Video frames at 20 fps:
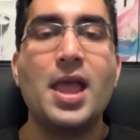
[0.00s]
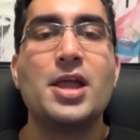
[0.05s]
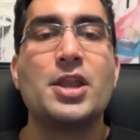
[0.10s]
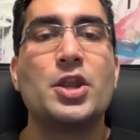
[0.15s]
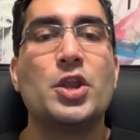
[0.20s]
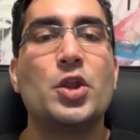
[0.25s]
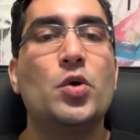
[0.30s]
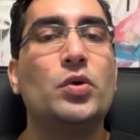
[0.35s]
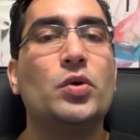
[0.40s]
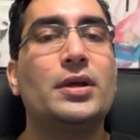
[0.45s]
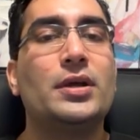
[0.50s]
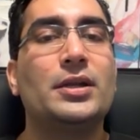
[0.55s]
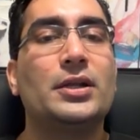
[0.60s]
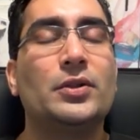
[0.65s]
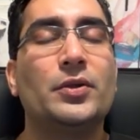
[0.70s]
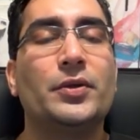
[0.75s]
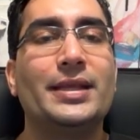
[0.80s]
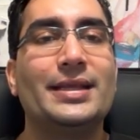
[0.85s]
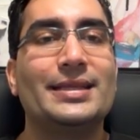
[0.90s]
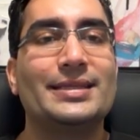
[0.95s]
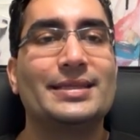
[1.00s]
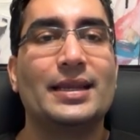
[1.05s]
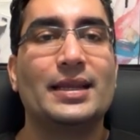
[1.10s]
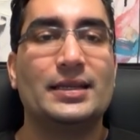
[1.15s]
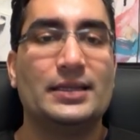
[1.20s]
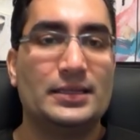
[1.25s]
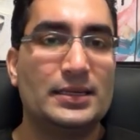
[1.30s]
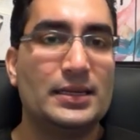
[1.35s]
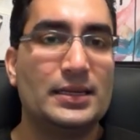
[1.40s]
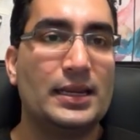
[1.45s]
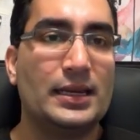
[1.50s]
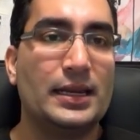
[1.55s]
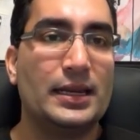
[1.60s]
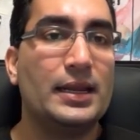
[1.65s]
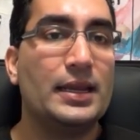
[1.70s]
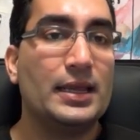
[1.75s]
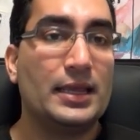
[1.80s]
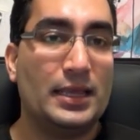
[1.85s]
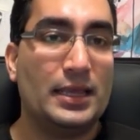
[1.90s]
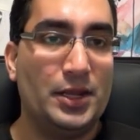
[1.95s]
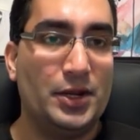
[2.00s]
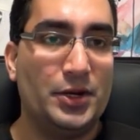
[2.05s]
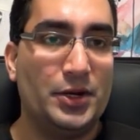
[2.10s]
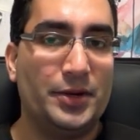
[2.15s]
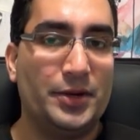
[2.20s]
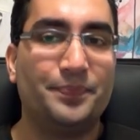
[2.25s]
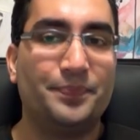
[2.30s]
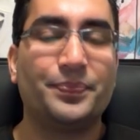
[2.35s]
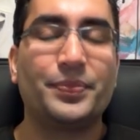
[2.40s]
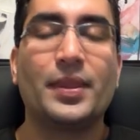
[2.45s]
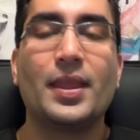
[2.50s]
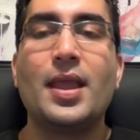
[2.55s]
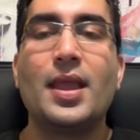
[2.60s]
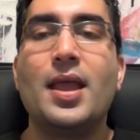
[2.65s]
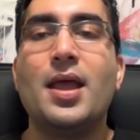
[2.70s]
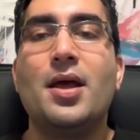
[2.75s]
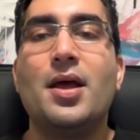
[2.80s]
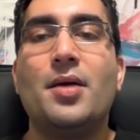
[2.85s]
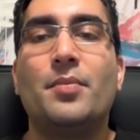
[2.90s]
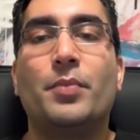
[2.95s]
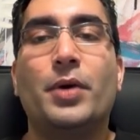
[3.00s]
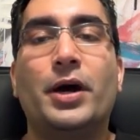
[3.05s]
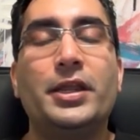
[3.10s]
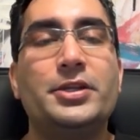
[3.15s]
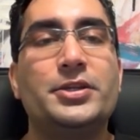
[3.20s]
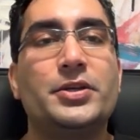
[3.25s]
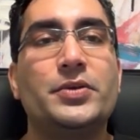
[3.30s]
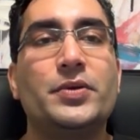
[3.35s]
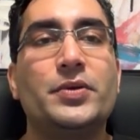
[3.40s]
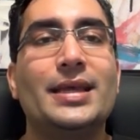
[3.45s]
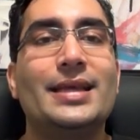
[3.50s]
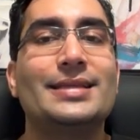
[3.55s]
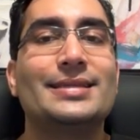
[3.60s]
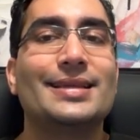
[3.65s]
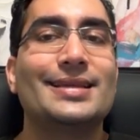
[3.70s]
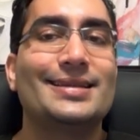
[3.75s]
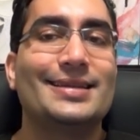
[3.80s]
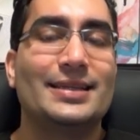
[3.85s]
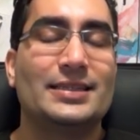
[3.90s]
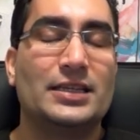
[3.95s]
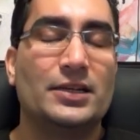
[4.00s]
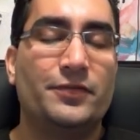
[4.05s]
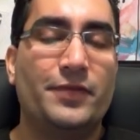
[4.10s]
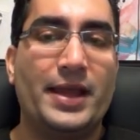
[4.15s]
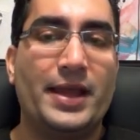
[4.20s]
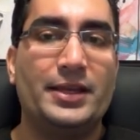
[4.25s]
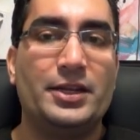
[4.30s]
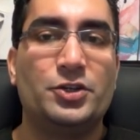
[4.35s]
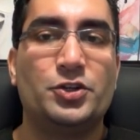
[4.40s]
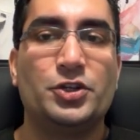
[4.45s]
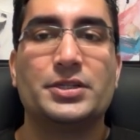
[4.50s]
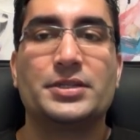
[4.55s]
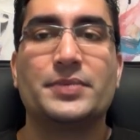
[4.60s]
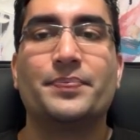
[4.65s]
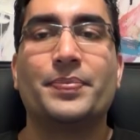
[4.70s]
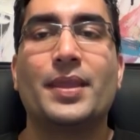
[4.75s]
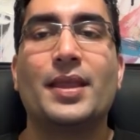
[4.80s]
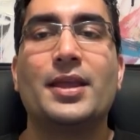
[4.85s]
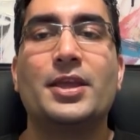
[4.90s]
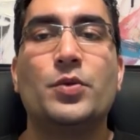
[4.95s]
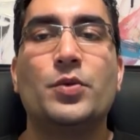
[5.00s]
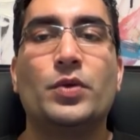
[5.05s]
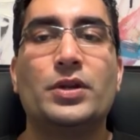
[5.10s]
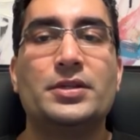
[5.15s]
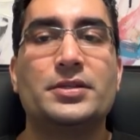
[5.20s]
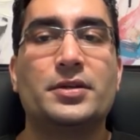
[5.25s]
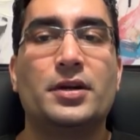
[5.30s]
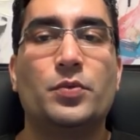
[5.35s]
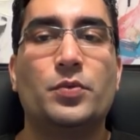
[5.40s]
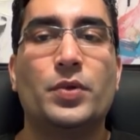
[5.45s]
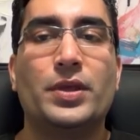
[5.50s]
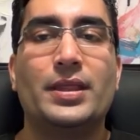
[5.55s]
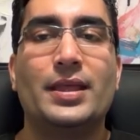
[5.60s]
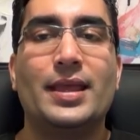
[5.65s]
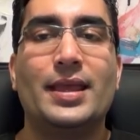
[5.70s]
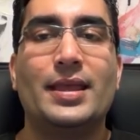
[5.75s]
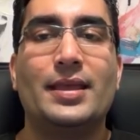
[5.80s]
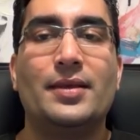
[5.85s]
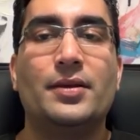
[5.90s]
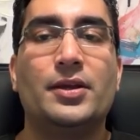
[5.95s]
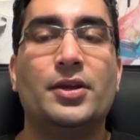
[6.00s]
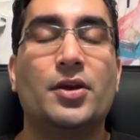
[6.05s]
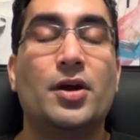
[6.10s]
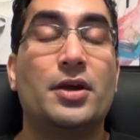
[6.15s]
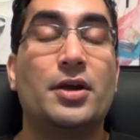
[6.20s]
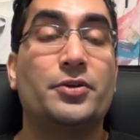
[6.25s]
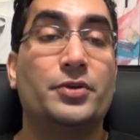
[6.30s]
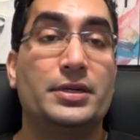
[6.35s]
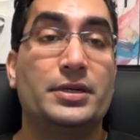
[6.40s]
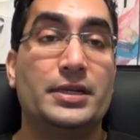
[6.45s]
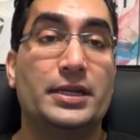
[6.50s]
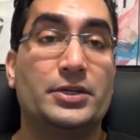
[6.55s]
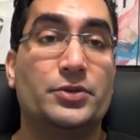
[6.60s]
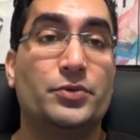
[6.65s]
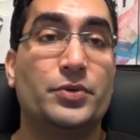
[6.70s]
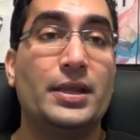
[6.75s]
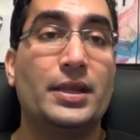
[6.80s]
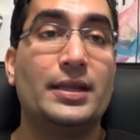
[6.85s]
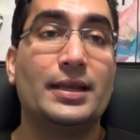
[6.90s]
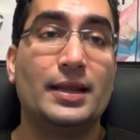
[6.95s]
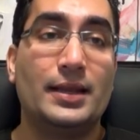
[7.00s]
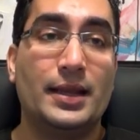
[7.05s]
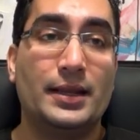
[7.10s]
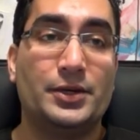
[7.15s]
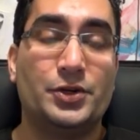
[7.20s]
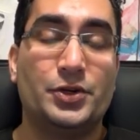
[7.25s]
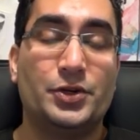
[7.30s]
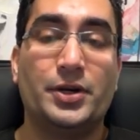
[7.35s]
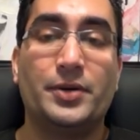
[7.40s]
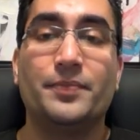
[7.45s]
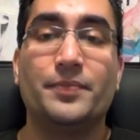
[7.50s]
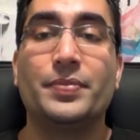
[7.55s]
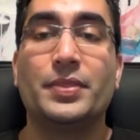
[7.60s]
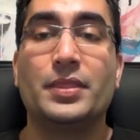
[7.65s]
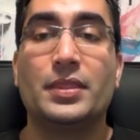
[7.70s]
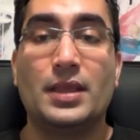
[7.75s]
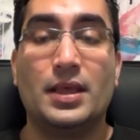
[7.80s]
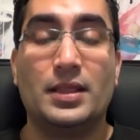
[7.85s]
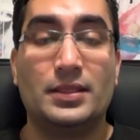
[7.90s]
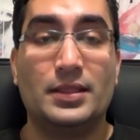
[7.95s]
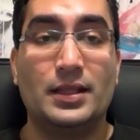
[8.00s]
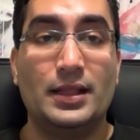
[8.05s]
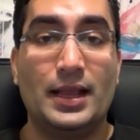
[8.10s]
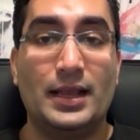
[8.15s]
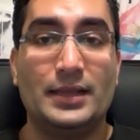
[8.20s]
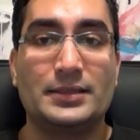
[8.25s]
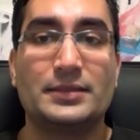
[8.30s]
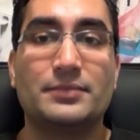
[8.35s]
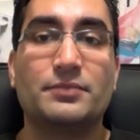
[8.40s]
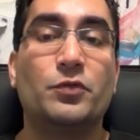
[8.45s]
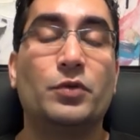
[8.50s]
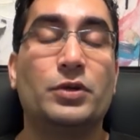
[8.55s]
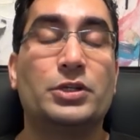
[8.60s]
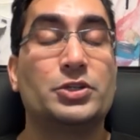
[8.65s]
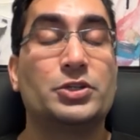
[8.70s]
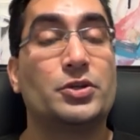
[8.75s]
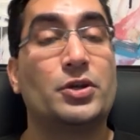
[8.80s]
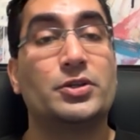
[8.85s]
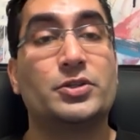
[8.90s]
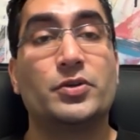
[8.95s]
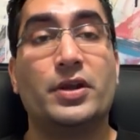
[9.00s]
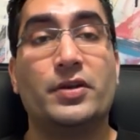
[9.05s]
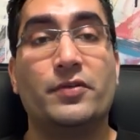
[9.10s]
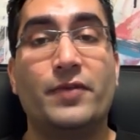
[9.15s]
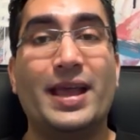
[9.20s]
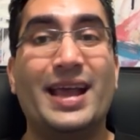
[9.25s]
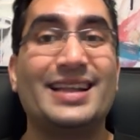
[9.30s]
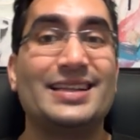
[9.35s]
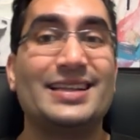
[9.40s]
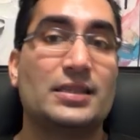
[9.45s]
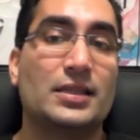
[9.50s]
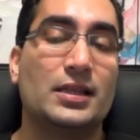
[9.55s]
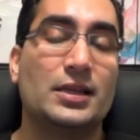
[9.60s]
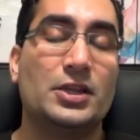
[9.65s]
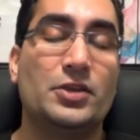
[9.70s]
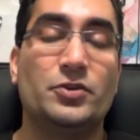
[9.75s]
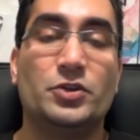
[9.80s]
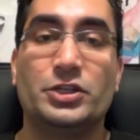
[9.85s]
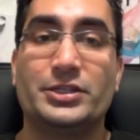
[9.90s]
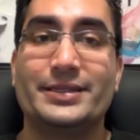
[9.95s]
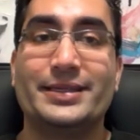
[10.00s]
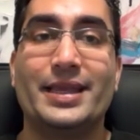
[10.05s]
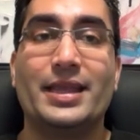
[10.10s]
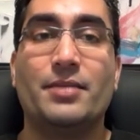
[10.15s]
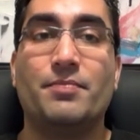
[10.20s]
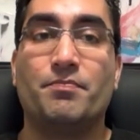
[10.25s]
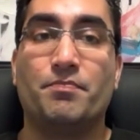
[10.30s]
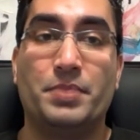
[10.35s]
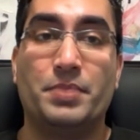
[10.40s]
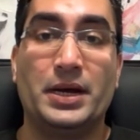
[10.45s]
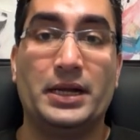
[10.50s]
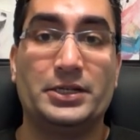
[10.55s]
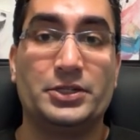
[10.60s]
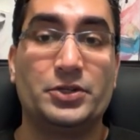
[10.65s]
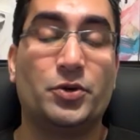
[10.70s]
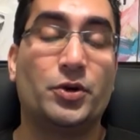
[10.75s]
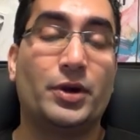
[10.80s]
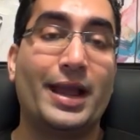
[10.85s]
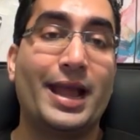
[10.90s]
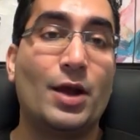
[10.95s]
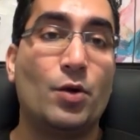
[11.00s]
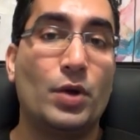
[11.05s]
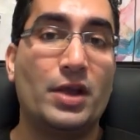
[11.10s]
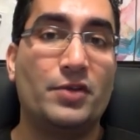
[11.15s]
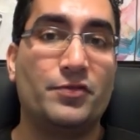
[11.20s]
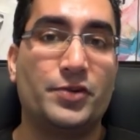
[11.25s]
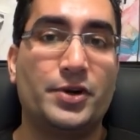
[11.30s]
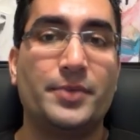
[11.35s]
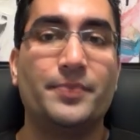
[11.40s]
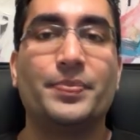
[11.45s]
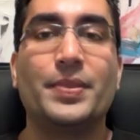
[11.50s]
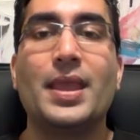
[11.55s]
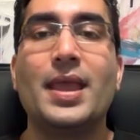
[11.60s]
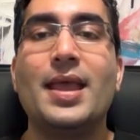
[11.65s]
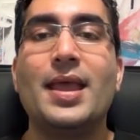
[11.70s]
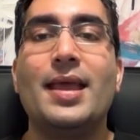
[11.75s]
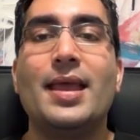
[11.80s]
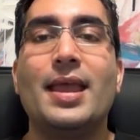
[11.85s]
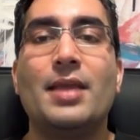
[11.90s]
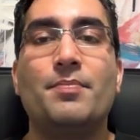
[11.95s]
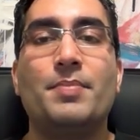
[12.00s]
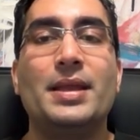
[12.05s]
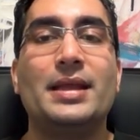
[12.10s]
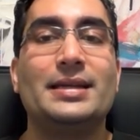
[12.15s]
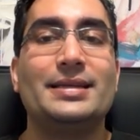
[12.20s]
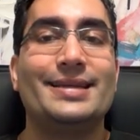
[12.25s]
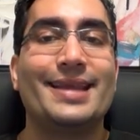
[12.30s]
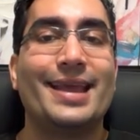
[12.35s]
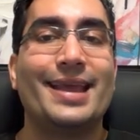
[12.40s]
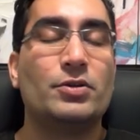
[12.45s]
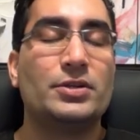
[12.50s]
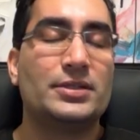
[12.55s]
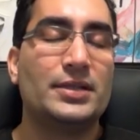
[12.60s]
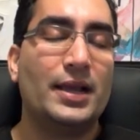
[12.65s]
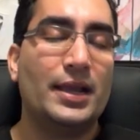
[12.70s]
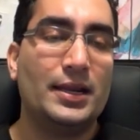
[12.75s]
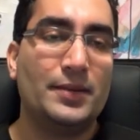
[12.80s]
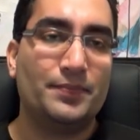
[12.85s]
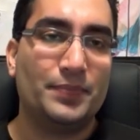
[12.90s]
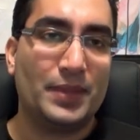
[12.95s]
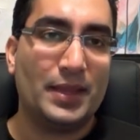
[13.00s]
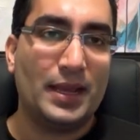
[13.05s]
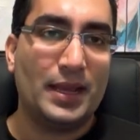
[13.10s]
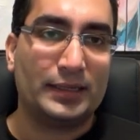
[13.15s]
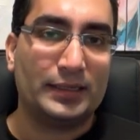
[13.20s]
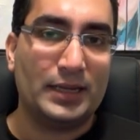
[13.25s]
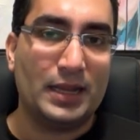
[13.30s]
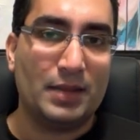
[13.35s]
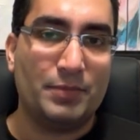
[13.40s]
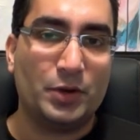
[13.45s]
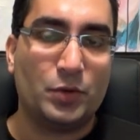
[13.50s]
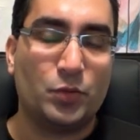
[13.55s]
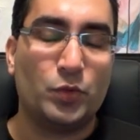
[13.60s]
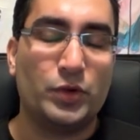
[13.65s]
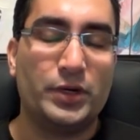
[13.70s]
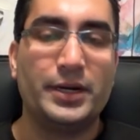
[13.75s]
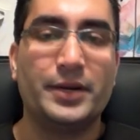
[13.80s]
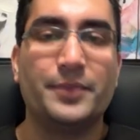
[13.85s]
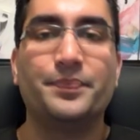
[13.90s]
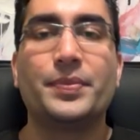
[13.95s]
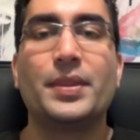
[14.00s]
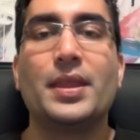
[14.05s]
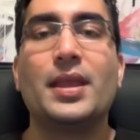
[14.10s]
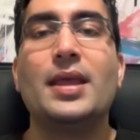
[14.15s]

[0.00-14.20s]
No concluding sentence needed here. Body 2 is disadvantages. You want to start with a contradictory connector, nonetheless, which is also advanced than you just saying but or however. A big downside, academic word.